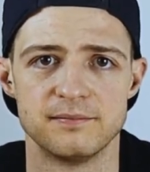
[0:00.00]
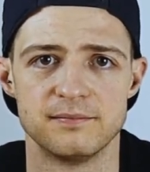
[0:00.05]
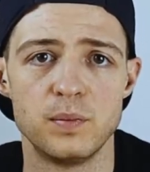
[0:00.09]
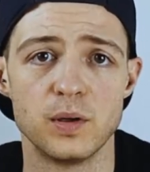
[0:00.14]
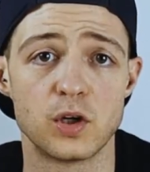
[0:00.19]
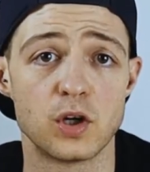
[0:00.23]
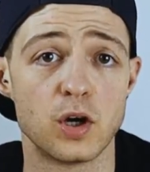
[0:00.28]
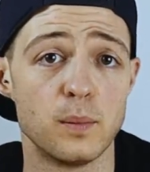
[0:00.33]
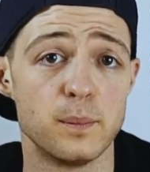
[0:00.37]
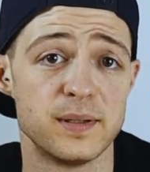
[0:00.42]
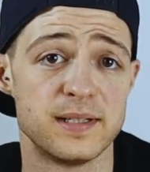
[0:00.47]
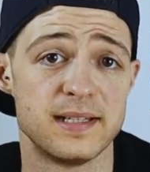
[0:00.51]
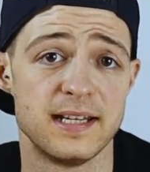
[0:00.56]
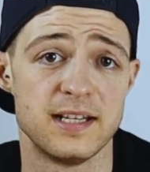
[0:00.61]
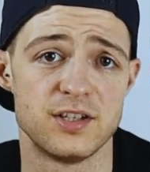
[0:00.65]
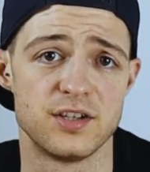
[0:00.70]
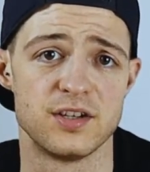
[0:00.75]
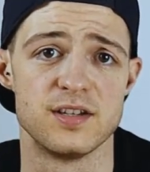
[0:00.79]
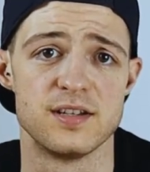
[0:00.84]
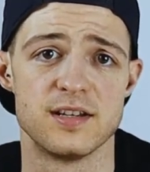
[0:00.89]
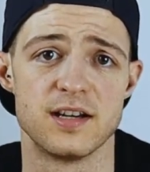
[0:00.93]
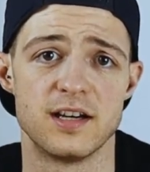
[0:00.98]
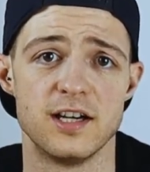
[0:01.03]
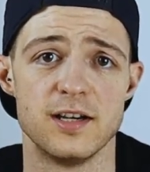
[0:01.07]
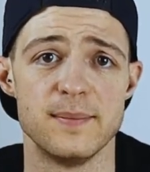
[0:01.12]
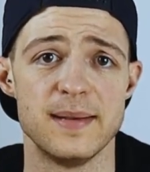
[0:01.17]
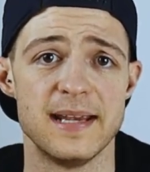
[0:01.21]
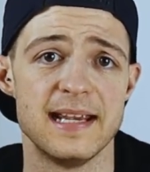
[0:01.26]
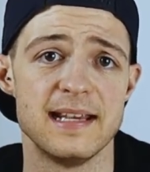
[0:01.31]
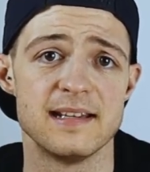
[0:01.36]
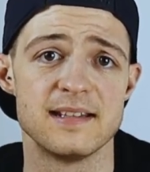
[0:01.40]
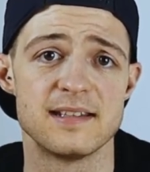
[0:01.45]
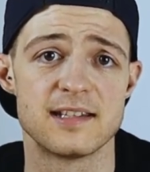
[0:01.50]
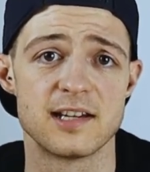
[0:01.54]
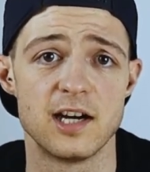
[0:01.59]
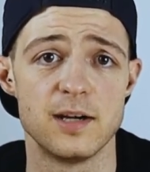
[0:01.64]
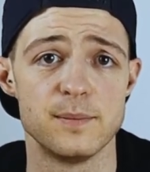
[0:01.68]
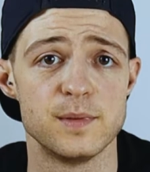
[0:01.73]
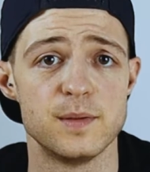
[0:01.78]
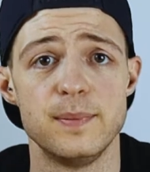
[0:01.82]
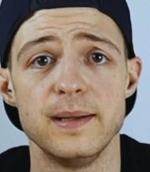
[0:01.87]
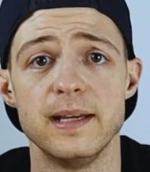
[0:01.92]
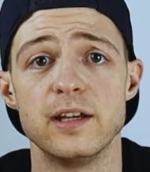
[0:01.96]
But competition time is
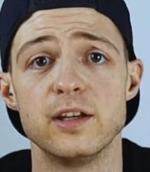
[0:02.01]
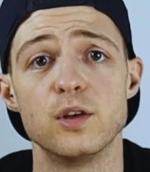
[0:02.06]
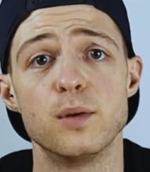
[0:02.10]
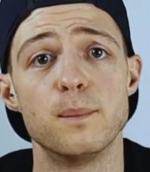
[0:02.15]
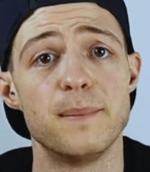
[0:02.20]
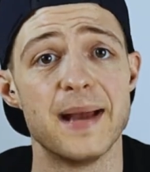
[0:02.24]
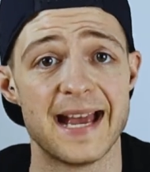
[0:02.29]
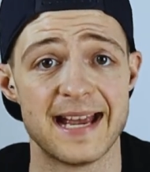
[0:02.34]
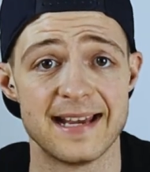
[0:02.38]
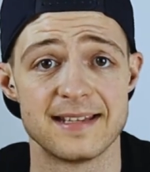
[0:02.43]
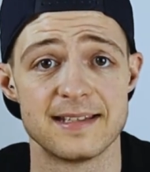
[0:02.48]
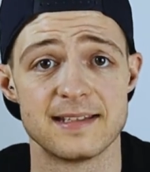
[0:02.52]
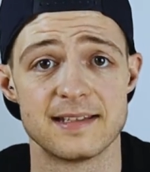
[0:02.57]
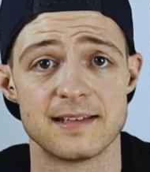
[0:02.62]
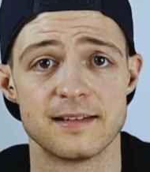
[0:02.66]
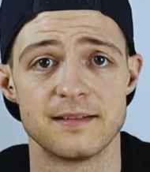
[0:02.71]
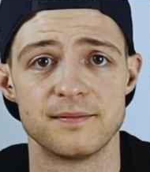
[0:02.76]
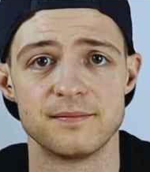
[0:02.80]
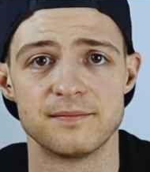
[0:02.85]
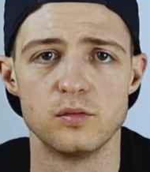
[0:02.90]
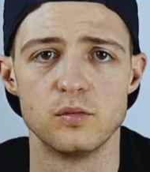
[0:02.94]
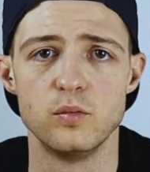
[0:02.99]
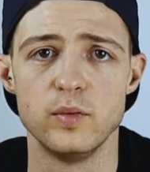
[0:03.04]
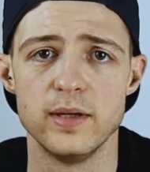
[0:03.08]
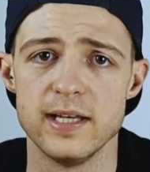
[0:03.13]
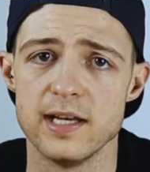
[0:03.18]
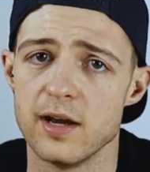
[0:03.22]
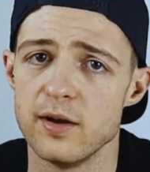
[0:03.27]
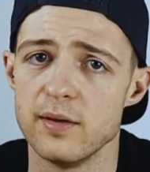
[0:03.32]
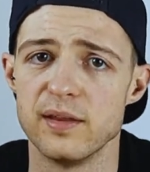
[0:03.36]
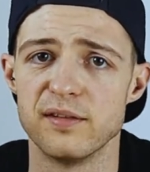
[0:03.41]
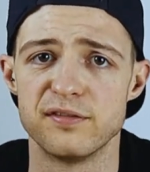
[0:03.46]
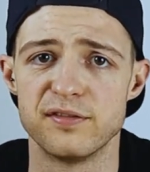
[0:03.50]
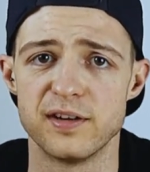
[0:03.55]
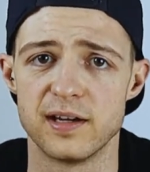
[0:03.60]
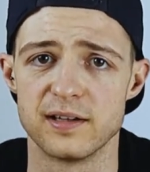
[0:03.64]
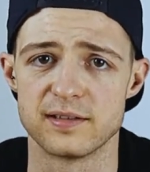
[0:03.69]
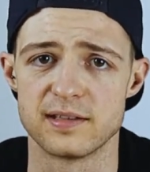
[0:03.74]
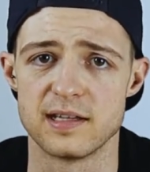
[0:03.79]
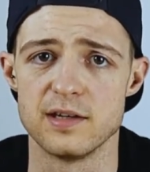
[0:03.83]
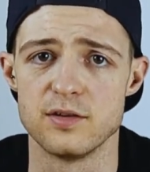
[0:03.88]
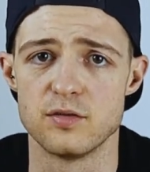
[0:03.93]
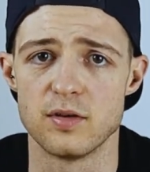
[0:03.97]
time to be at your best. We know that
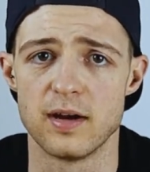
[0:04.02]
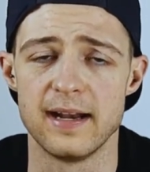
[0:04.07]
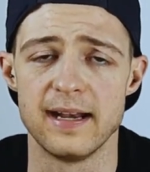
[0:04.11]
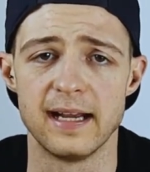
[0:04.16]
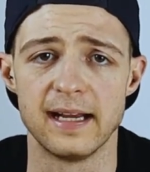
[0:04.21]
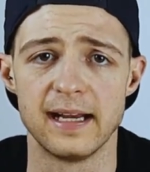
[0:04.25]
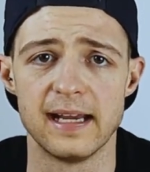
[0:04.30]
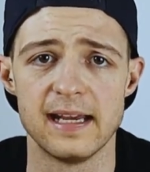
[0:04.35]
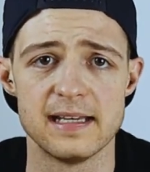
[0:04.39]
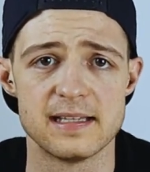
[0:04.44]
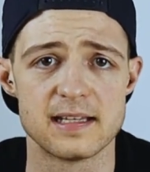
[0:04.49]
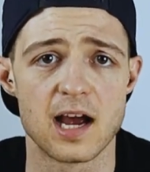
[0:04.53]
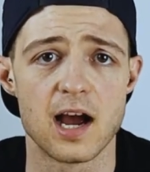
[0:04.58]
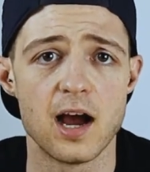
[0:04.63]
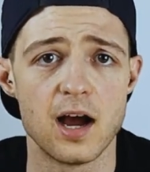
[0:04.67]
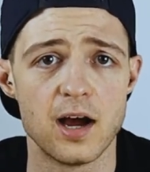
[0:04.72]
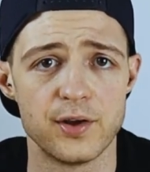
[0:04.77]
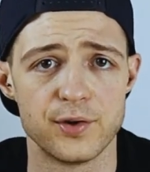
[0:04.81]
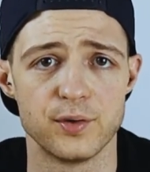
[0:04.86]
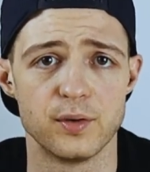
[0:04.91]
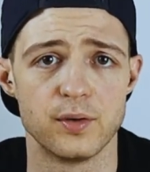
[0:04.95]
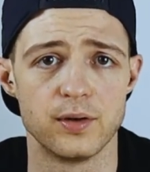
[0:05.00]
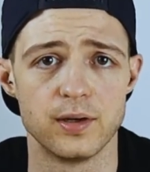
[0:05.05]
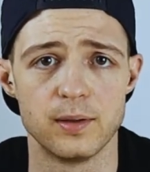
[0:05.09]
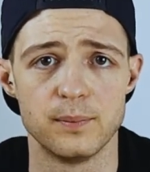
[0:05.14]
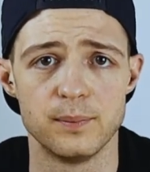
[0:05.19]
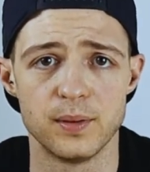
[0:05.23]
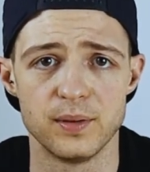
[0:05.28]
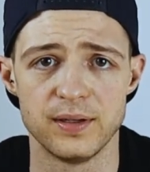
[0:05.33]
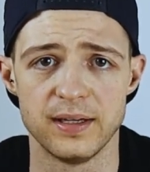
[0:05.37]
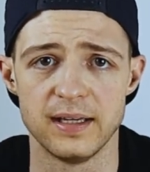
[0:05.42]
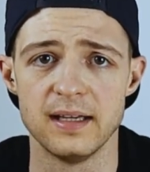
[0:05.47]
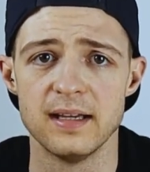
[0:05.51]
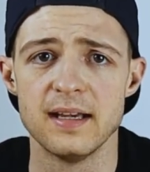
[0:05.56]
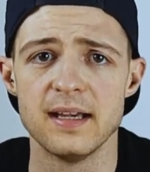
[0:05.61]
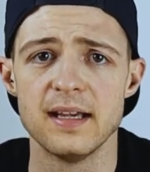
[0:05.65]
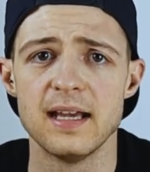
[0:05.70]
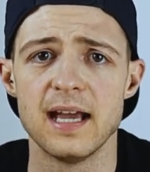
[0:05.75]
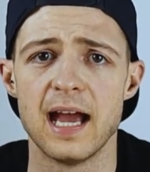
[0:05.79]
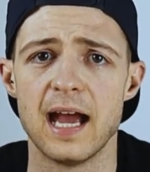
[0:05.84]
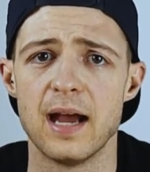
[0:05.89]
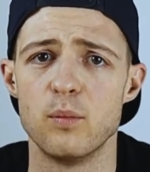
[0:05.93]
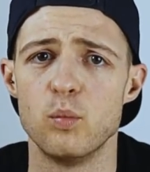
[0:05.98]
fasted training is harder on our body,
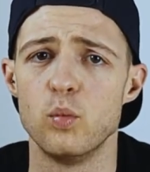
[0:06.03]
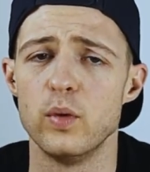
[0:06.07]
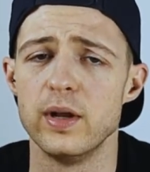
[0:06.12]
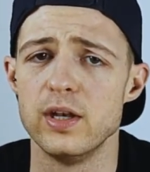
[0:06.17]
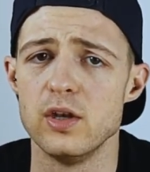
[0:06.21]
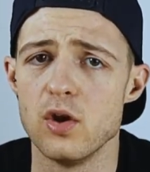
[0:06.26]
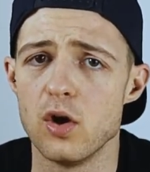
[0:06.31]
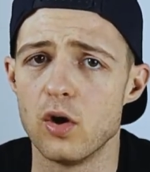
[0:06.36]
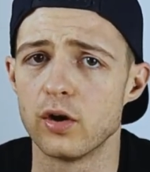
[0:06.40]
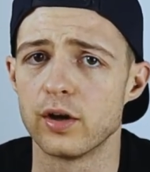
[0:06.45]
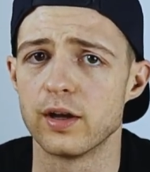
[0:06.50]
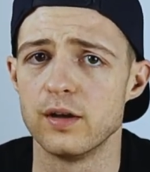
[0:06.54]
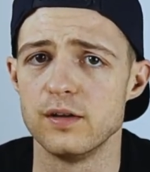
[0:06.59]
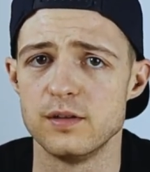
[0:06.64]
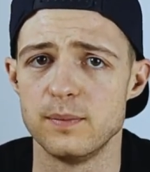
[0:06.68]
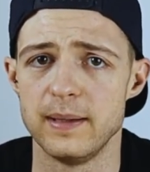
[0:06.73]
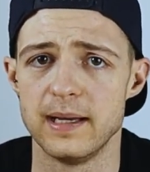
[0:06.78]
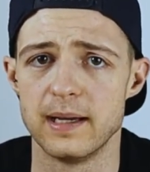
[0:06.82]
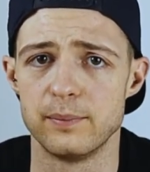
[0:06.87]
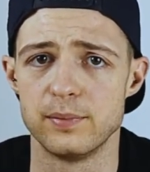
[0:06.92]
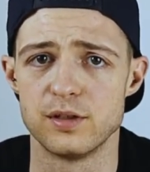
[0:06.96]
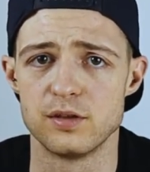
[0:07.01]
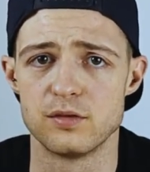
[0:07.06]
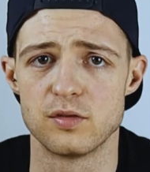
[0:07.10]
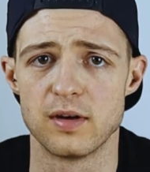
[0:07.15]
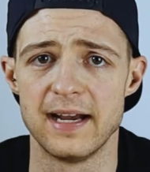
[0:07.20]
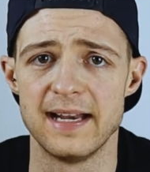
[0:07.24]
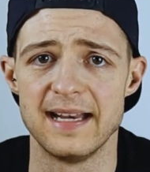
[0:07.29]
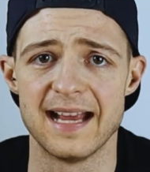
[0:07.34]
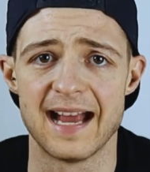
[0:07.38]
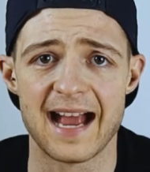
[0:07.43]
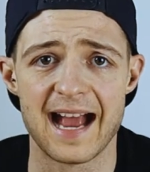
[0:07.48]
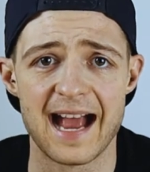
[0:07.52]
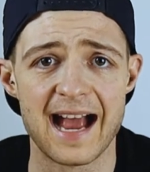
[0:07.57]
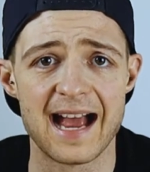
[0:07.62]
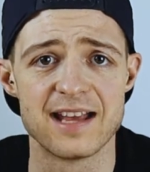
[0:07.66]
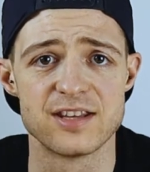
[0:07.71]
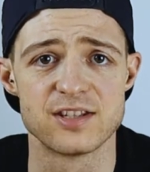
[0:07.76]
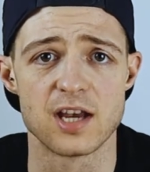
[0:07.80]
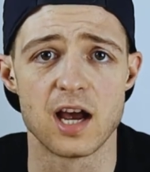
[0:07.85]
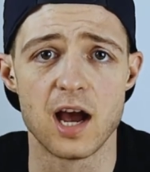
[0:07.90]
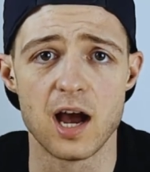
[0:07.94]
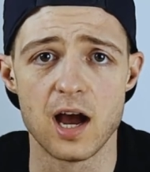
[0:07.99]
and we're not going to be able to train
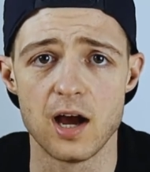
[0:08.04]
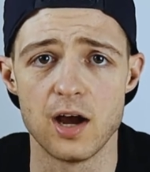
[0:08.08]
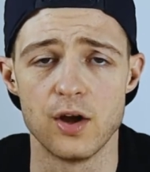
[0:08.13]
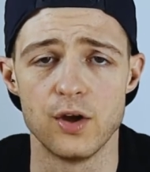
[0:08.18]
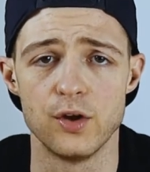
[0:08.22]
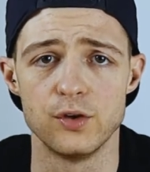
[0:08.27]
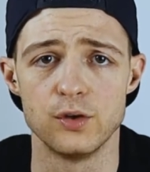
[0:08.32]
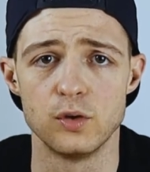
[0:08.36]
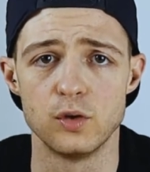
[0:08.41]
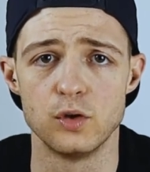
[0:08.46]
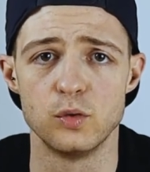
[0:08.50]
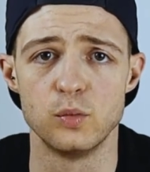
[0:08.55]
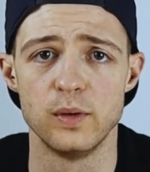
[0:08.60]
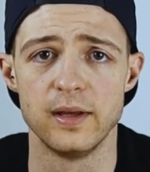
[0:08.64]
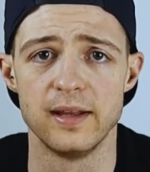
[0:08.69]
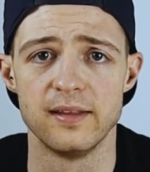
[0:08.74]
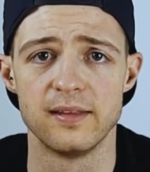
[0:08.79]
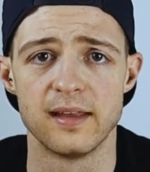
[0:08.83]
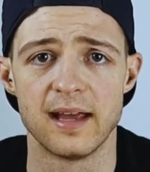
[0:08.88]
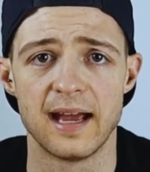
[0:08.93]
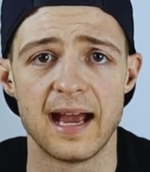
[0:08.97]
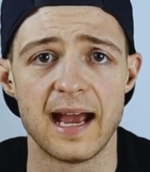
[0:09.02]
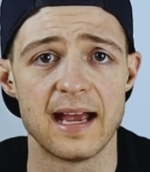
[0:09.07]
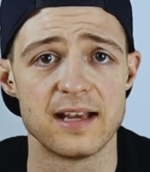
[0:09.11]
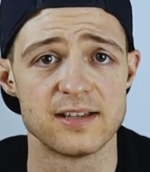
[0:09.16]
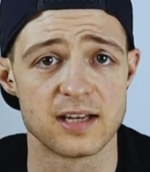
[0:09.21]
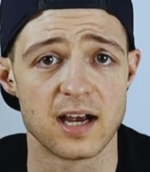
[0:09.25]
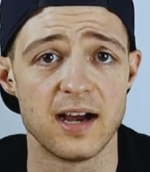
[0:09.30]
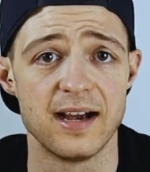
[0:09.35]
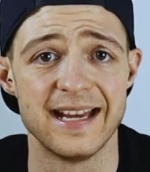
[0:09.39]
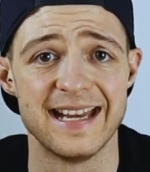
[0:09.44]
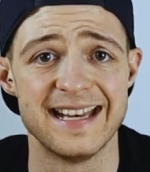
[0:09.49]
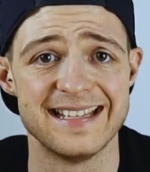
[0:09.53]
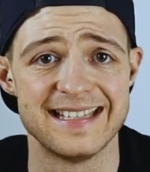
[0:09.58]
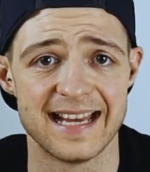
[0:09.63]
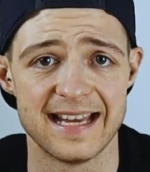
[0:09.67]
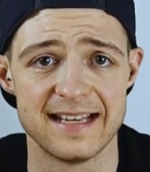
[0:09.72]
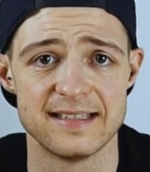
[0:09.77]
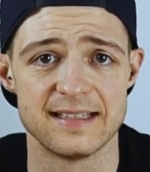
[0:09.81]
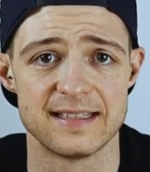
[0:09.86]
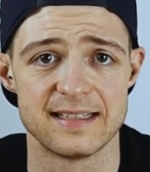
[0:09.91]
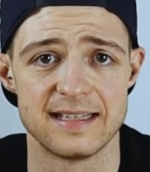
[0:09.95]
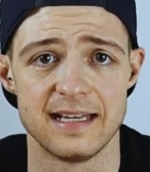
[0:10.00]
as hard or with as high
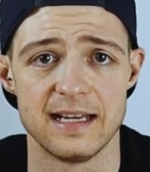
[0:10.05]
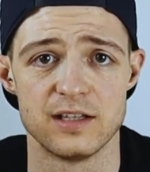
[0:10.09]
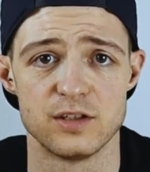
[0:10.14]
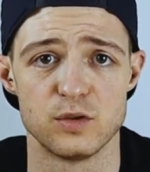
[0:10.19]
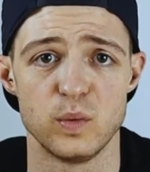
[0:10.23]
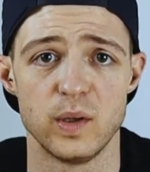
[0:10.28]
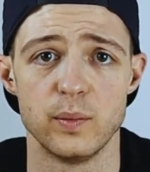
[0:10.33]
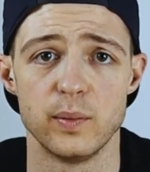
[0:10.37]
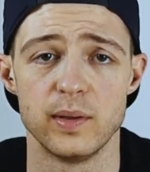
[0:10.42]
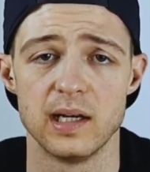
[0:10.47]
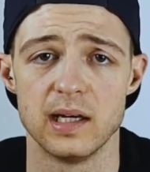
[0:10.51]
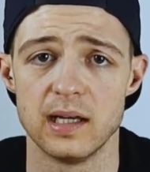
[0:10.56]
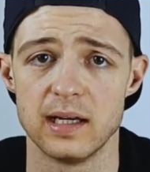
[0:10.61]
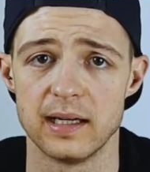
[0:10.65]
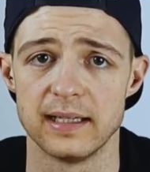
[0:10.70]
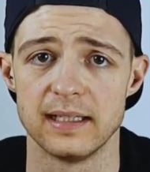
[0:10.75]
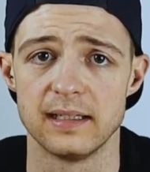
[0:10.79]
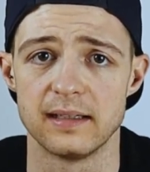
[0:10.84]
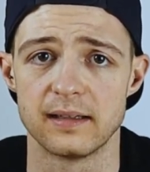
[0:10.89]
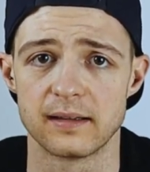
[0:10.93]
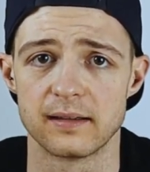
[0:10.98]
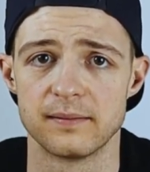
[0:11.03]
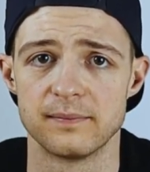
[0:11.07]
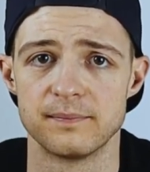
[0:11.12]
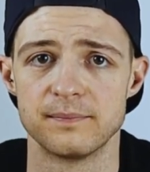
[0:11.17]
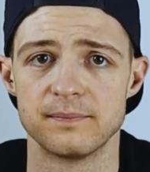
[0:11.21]
intensity as we would like.